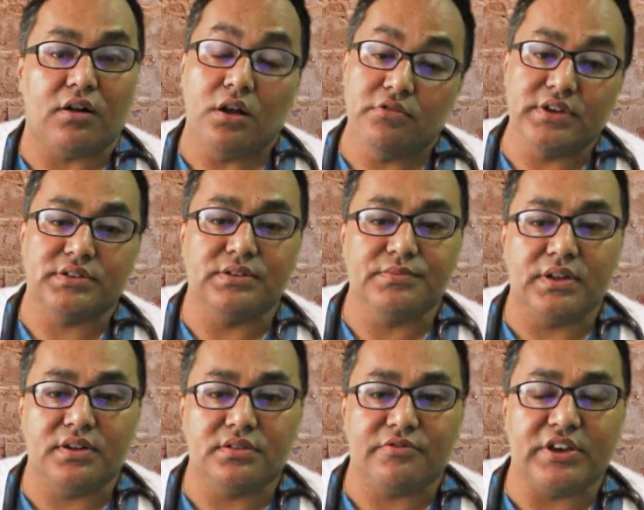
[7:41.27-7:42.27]
always, if
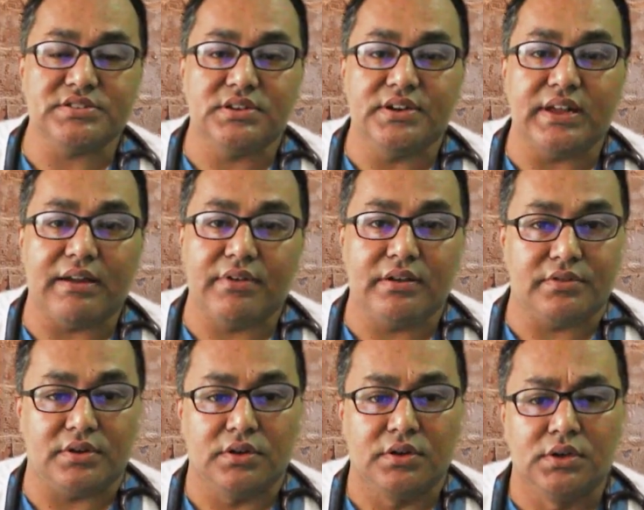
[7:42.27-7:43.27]
there is a facility available.